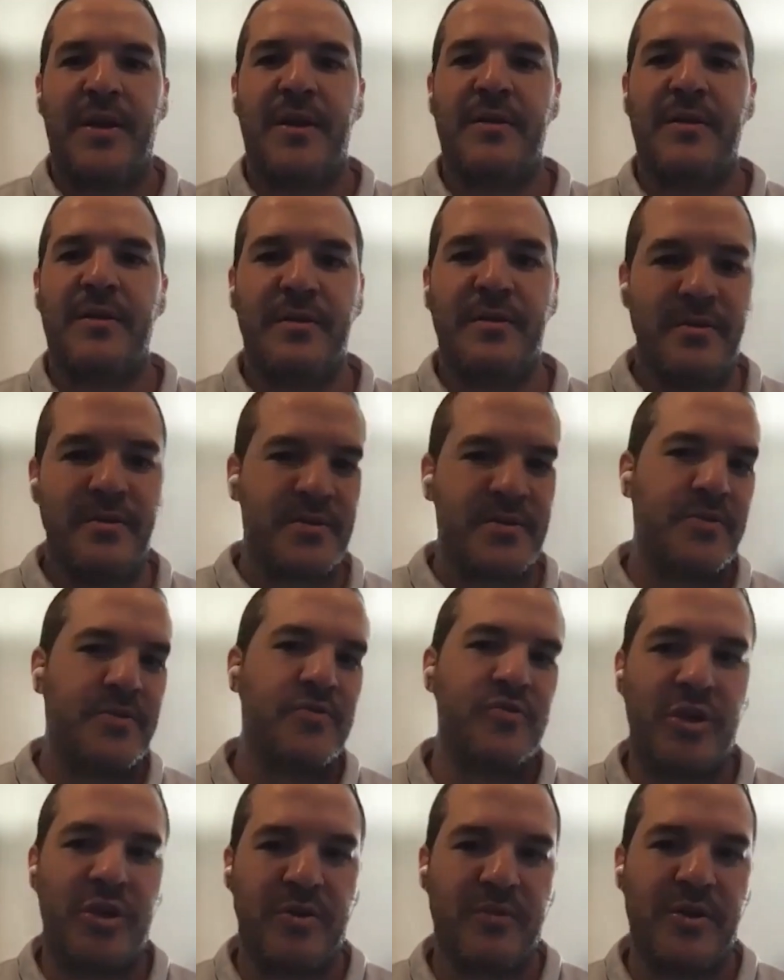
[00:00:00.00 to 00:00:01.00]
and then there's
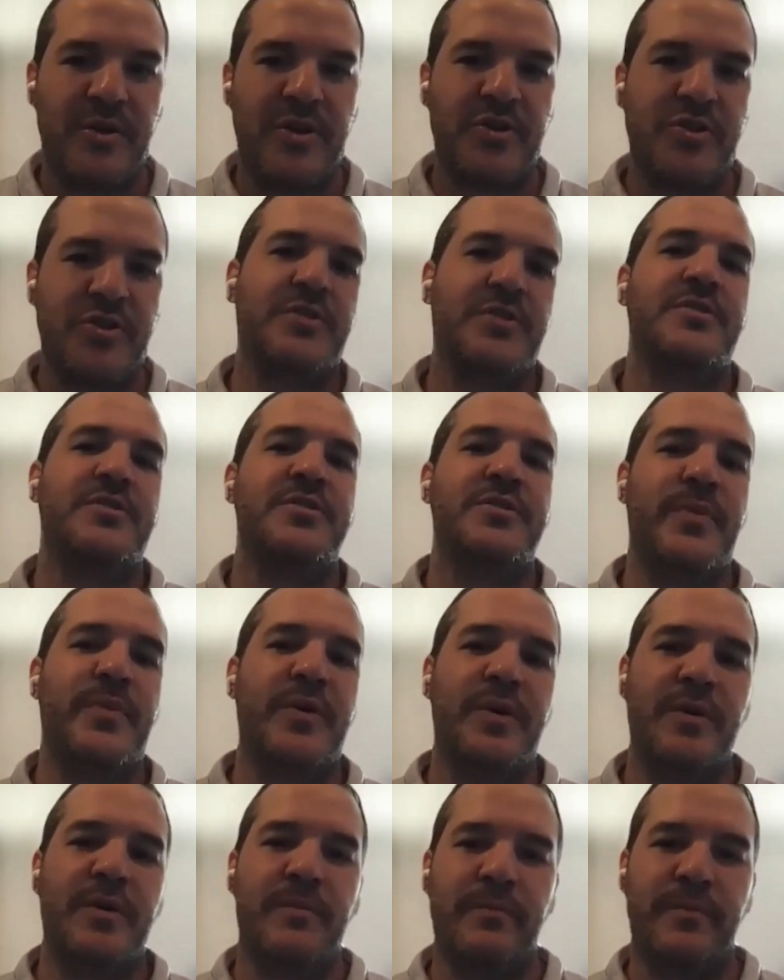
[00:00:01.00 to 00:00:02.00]
new generations,
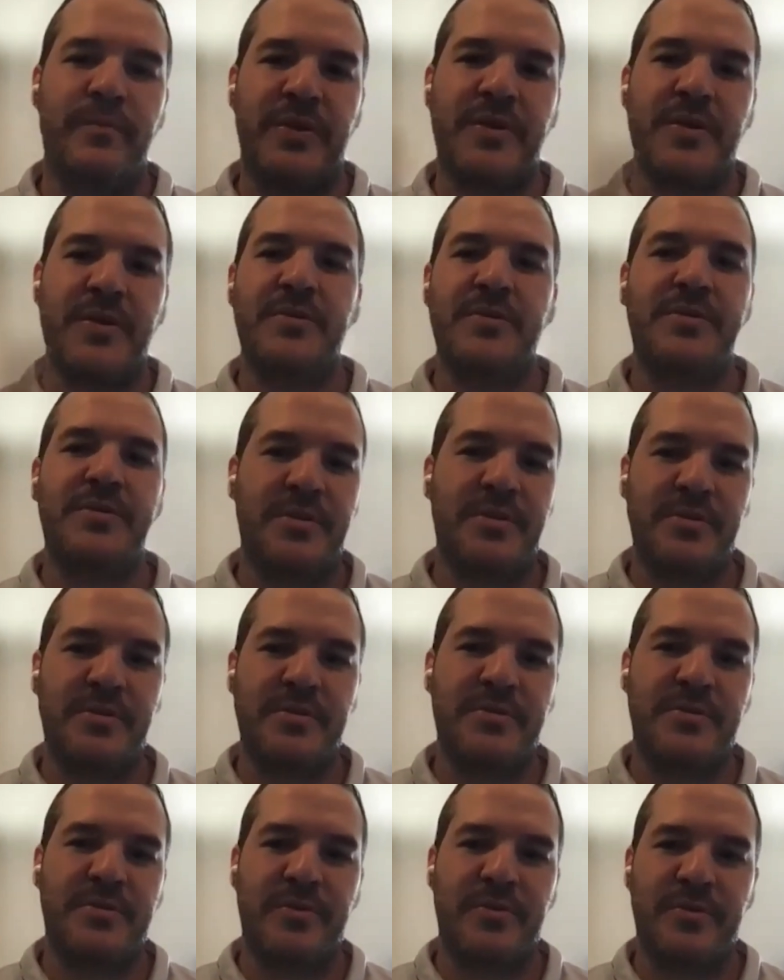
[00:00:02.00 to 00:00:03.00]
but because
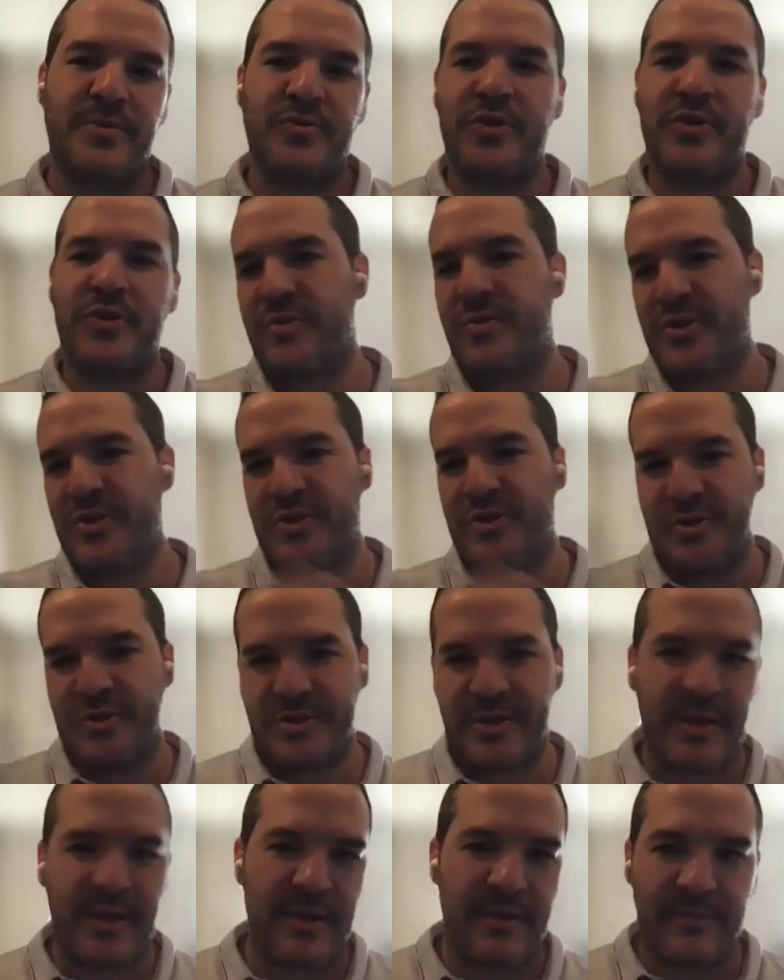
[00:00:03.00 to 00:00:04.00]
those older
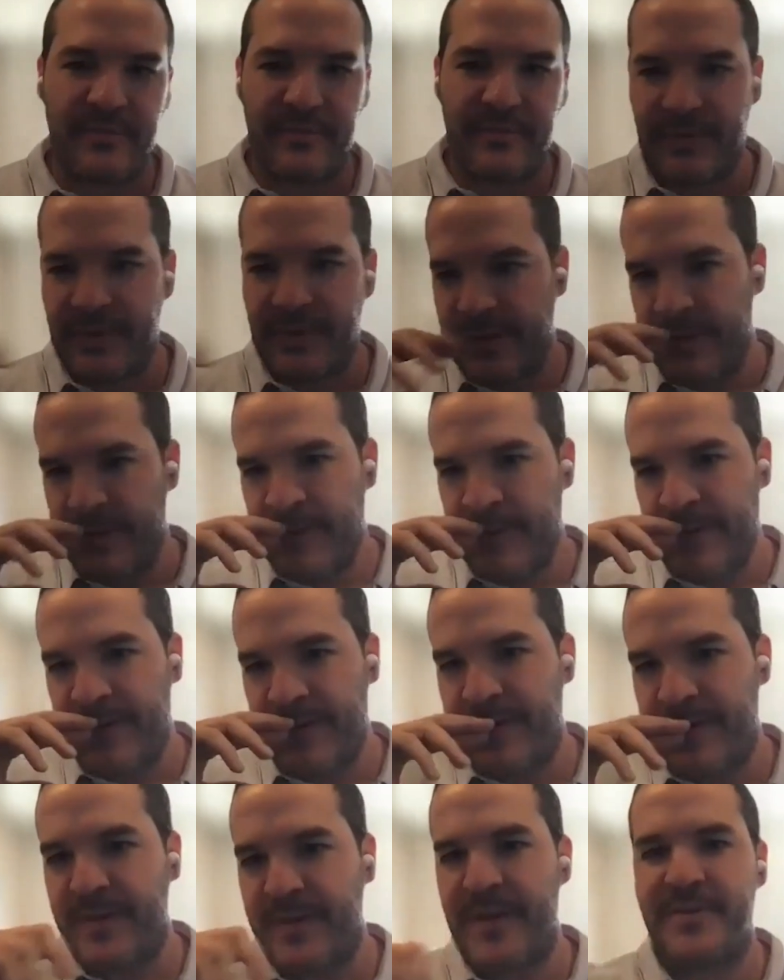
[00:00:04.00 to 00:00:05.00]
generations have
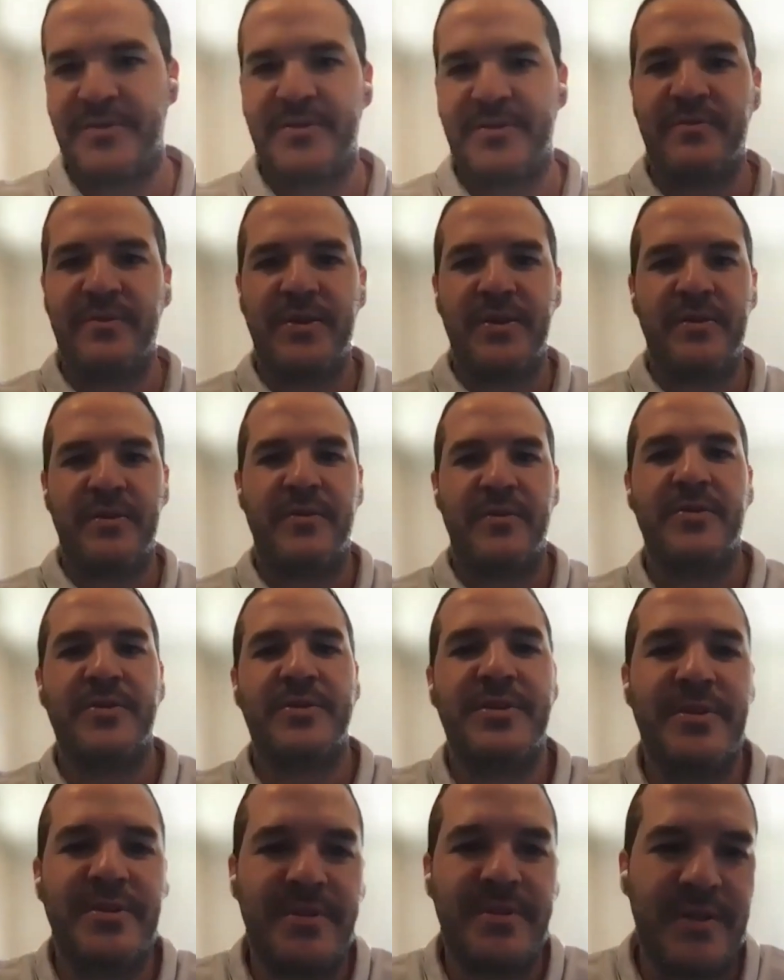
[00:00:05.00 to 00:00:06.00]
the heads of the
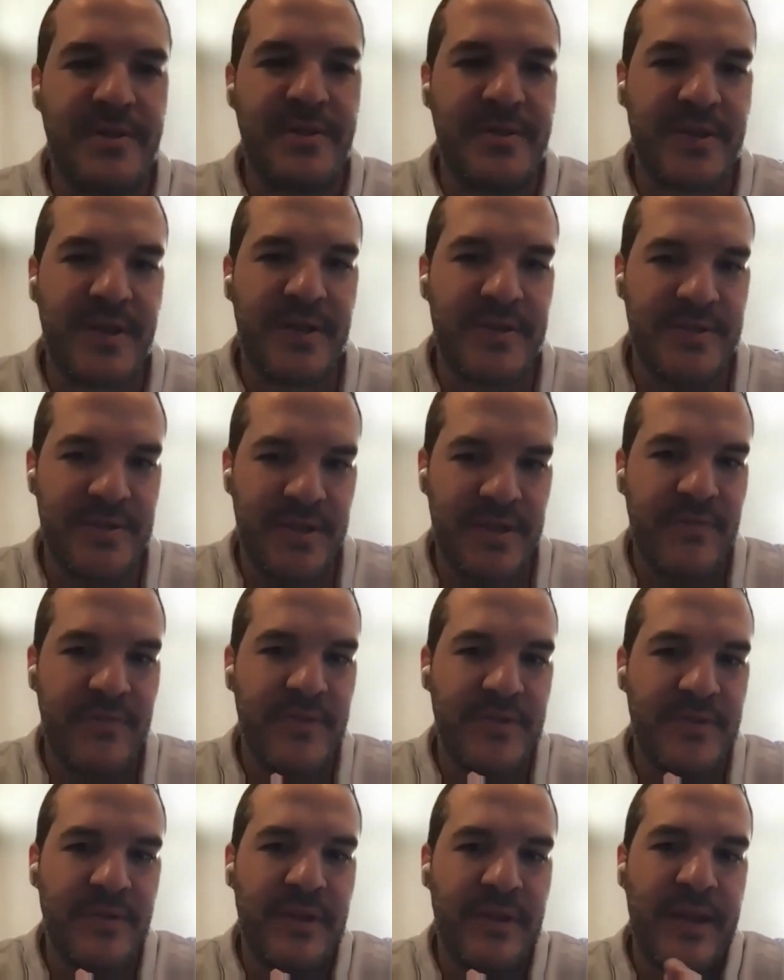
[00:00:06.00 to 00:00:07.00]
universities and all this kind of stuff,
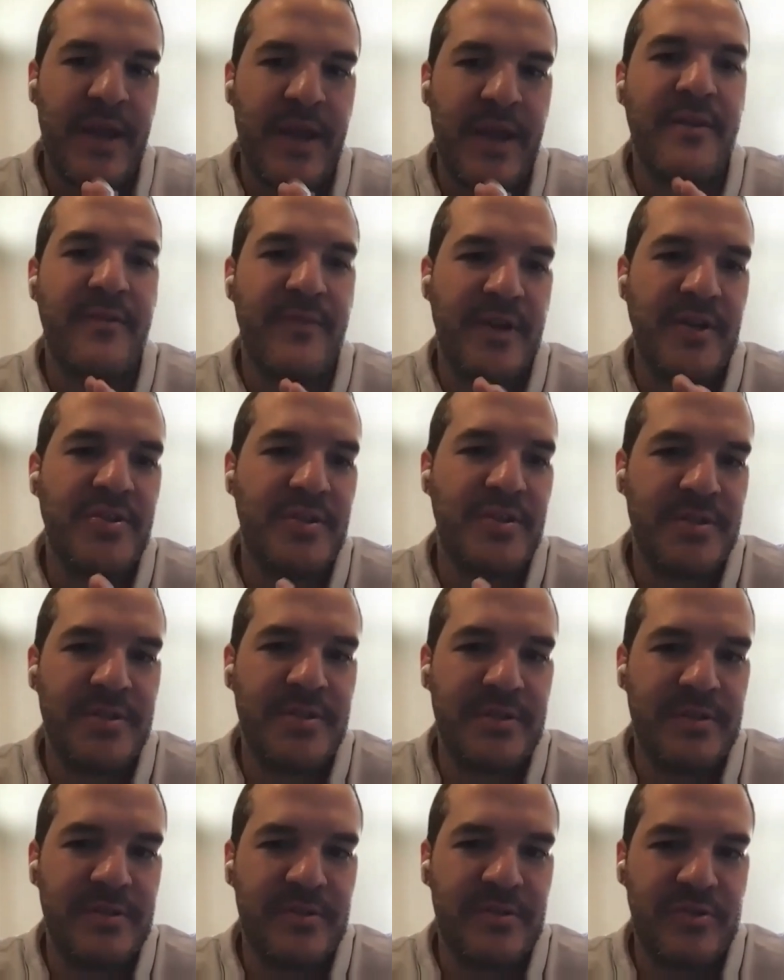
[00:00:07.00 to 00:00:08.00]

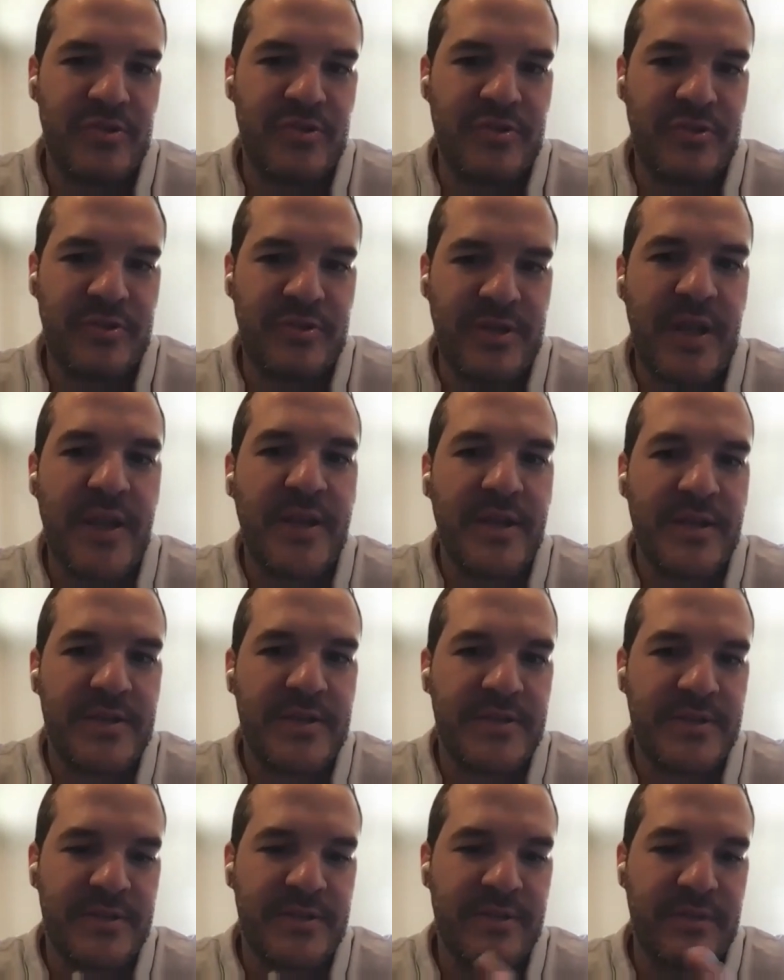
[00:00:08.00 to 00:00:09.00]
innovation
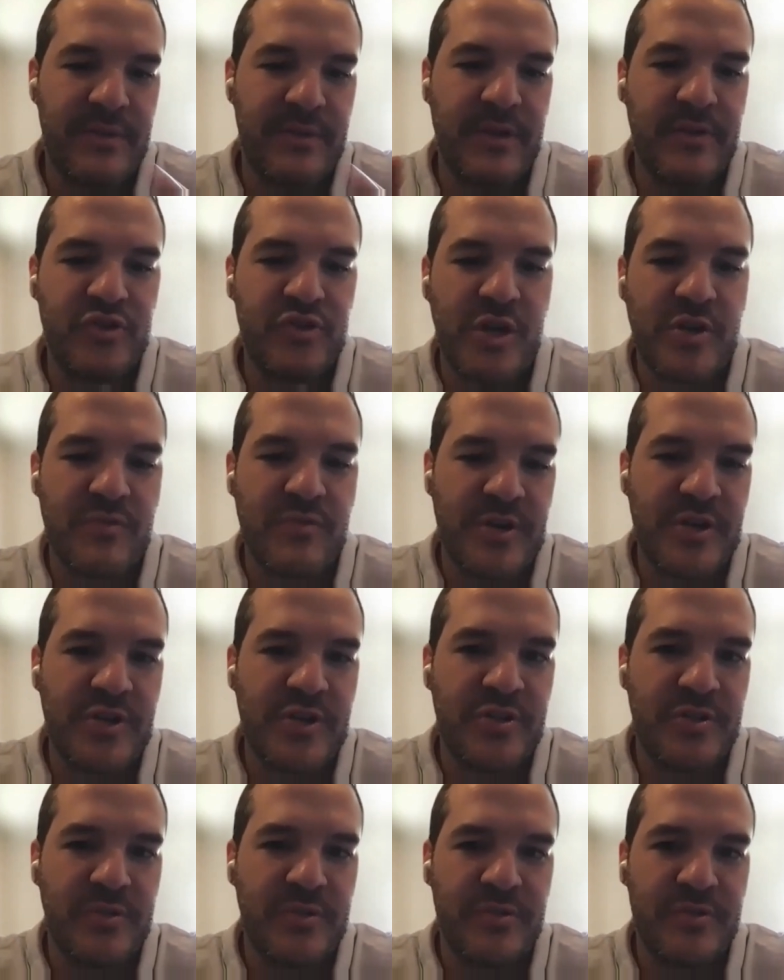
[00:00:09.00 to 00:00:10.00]
takes a
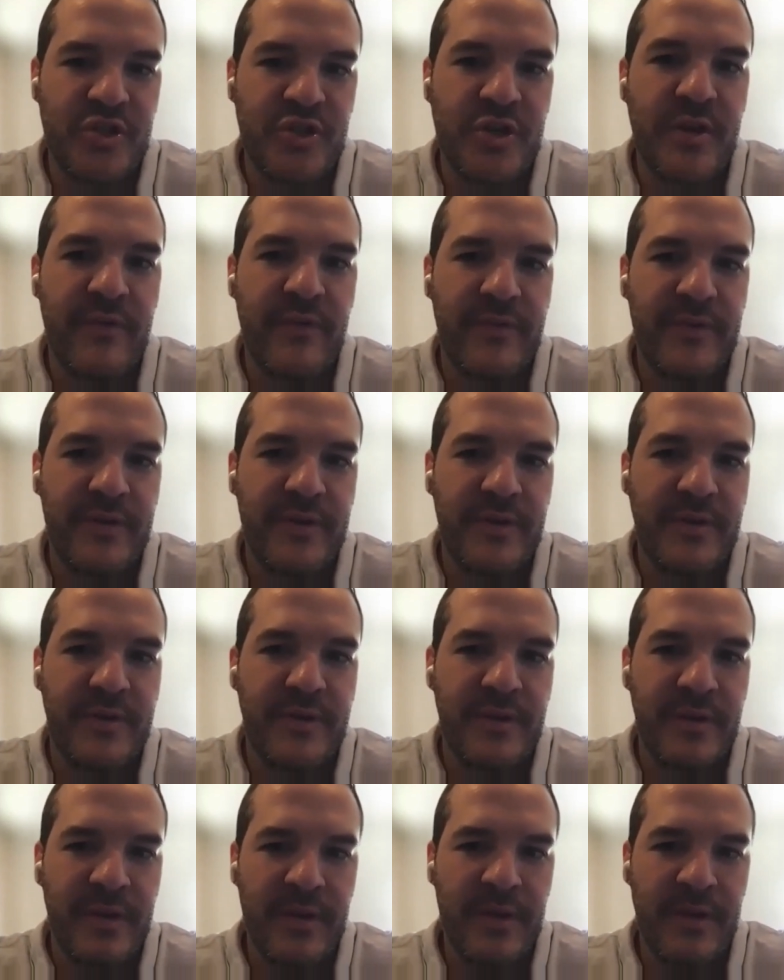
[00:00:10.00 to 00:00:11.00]
generational shift.
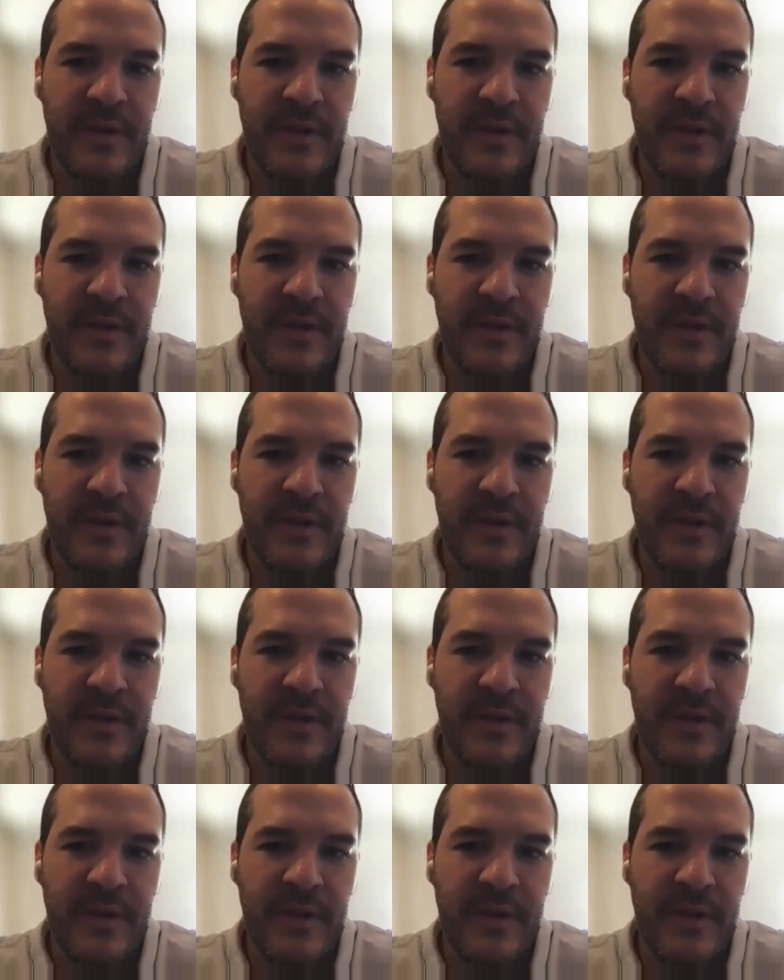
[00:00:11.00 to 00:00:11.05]
And